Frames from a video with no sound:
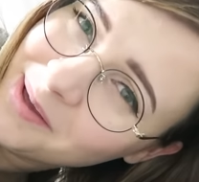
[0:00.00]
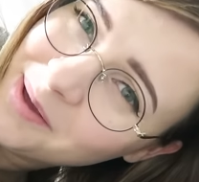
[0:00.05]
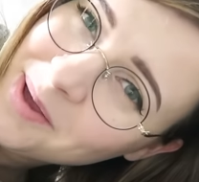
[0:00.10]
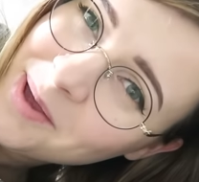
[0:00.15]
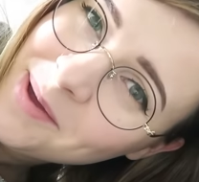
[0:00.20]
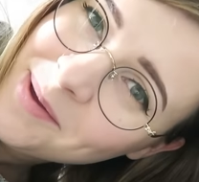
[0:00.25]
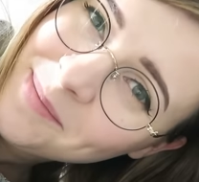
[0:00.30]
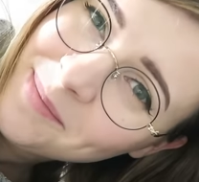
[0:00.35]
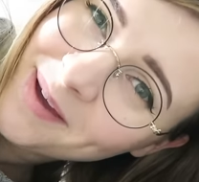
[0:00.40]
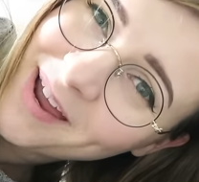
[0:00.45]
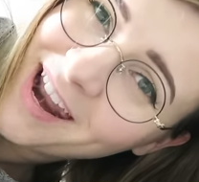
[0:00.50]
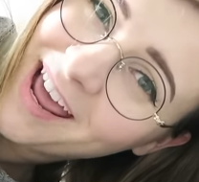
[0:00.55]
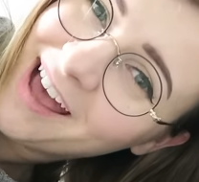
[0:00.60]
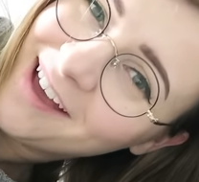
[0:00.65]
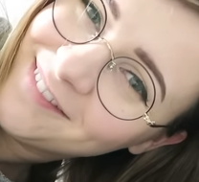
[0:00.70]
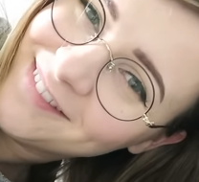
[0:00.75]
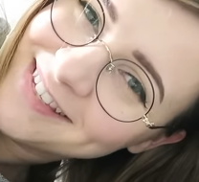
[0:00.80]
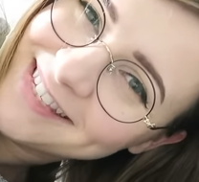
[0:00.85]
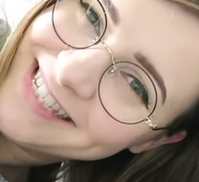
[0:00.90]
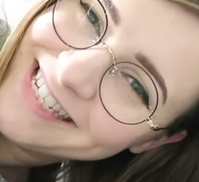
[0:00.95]
but I
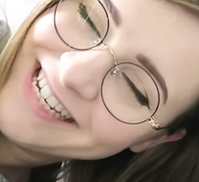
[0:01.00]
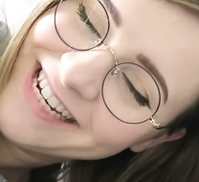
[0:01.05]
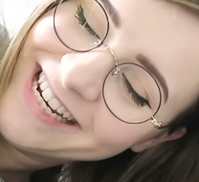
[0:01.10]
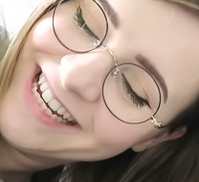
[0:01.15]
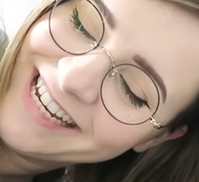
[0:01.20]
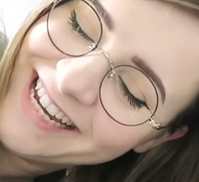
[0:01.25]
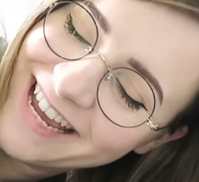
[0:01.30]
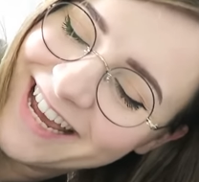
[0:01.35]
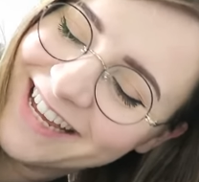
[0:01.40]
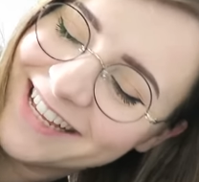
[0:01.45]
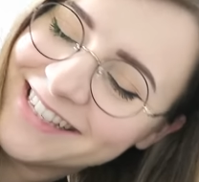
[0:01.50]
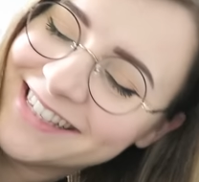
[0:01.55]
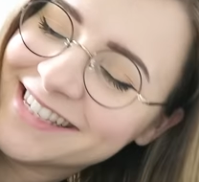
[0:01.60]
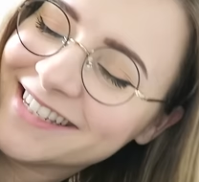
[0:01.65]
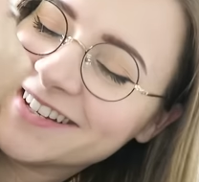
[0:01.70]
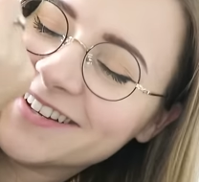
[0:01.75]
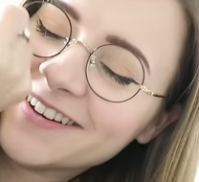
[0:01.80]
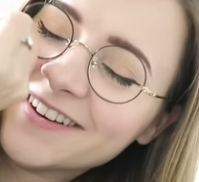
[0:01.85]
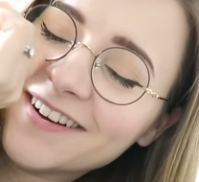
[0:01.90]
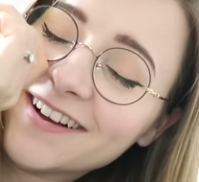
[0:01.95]
haven't seen it yet,
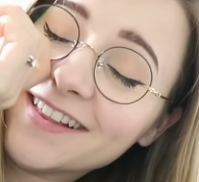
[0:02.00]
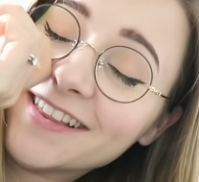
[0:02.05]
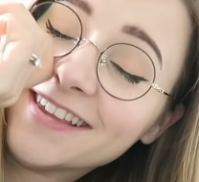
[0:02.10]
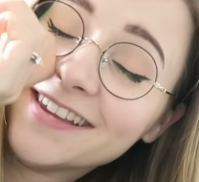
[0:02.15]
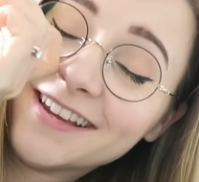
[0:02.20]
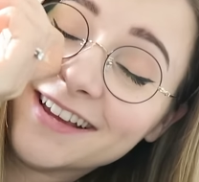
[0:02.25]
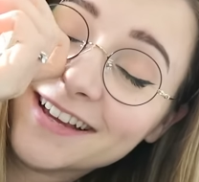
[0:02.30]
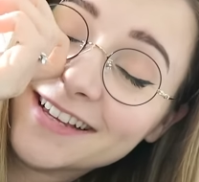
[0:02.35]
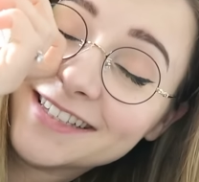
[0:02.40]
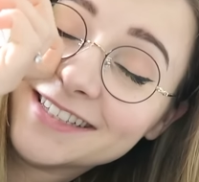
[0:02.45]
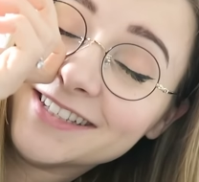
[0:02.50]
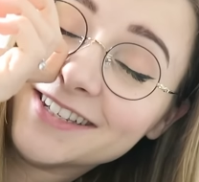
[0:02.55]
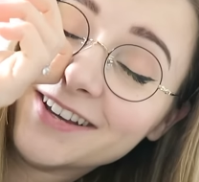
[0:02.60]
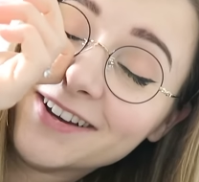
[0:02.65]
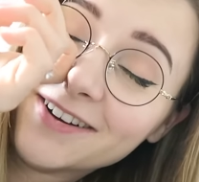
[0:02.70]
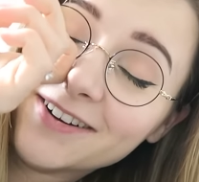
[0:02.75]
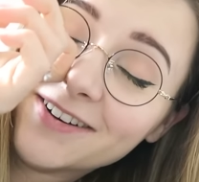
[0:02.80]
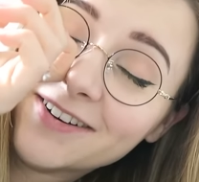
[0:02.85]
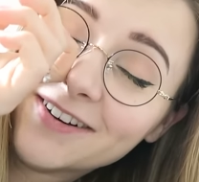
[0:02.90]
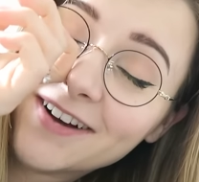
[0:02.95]
so I'll let you guys
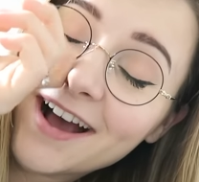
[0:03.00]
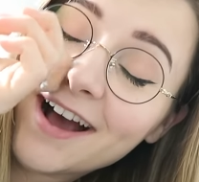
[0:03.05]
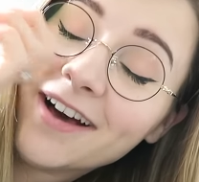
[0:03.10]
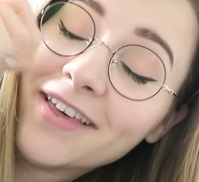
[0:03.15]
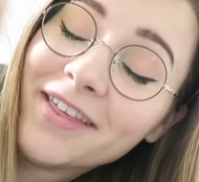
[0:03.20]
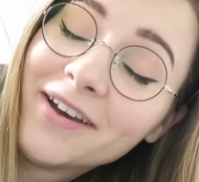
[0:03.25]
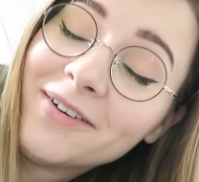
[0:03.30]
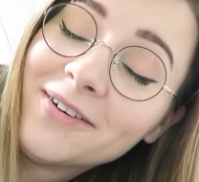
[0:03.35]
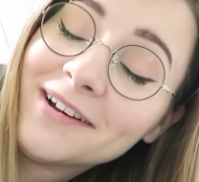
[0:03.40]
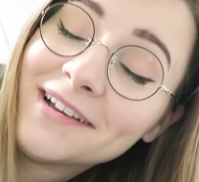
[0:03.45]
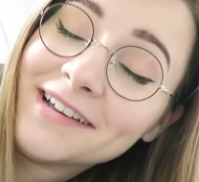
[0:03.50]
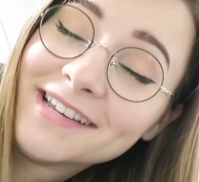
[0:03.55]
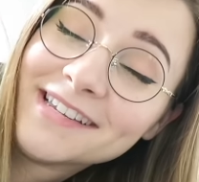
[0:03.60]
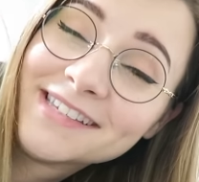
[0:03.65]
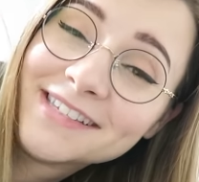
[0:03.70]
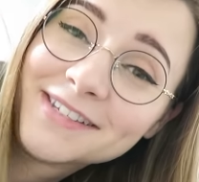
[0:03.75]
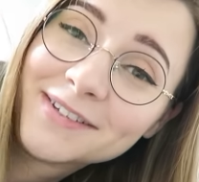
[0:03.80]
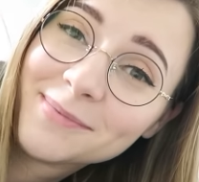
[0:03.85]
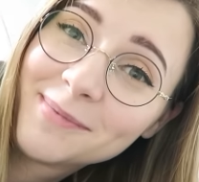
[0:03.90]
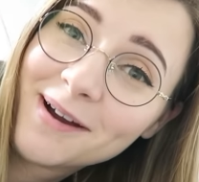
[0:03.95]
know how that
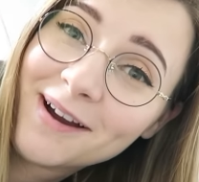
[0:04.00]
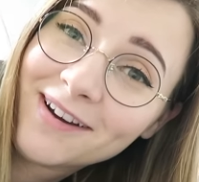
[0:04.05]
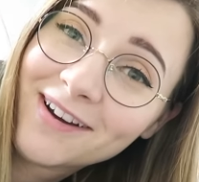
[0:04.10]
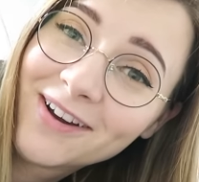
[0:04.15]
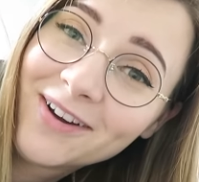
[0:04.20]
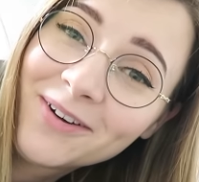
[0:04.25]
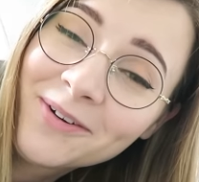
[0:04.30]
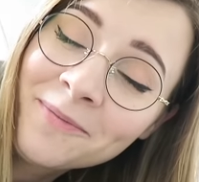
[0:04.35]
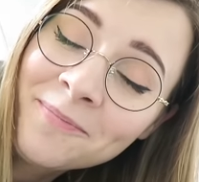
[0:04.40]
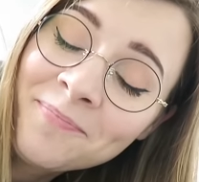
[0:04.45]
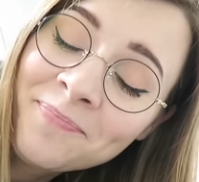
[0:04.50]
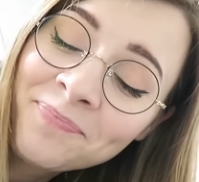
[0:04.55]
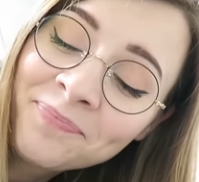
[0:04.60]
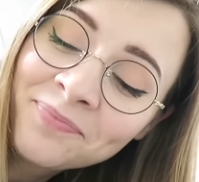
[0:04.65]
was tomorrow.